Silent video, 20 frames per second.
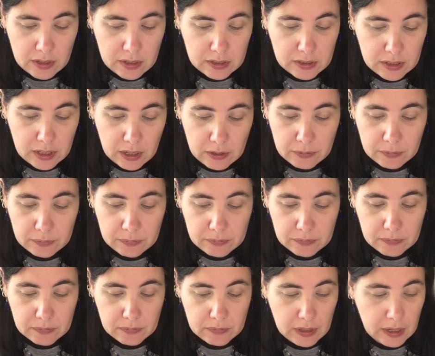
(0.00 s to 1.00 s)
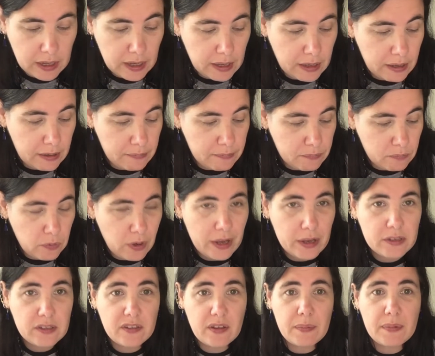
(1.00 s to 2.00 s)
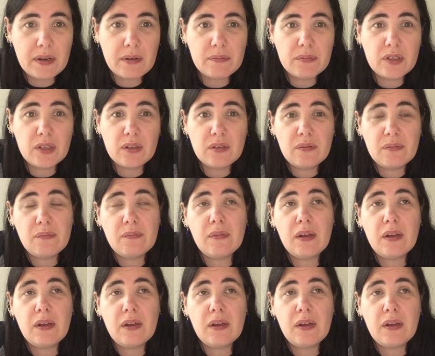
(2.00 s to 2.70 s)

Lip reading: So, what else have I been up to?